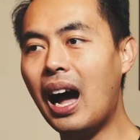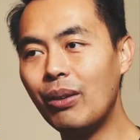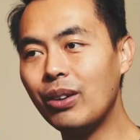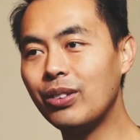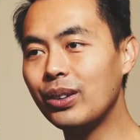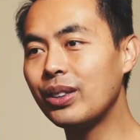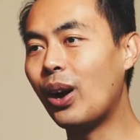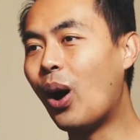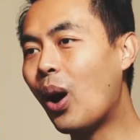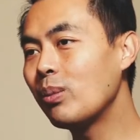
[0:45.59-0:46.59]
However,
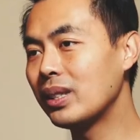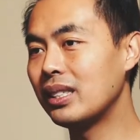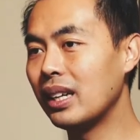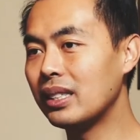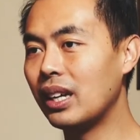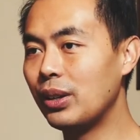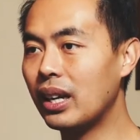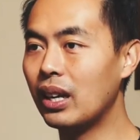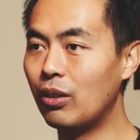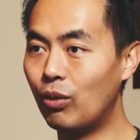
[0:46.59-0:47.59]
there are mistakes that you
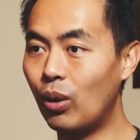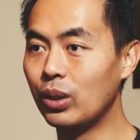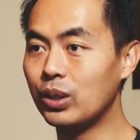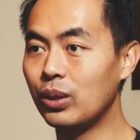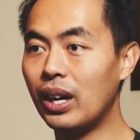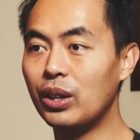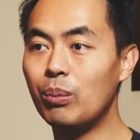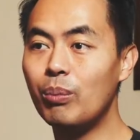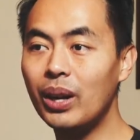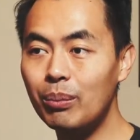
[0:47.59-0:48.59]
can avoid so that
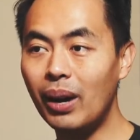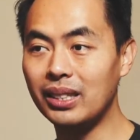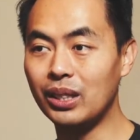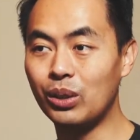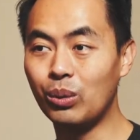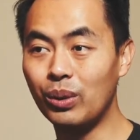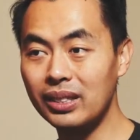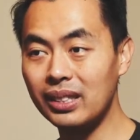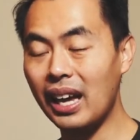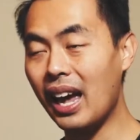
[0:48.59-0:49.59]
you're minimizing your
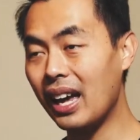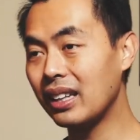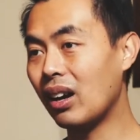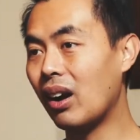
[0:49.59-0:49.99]
risk and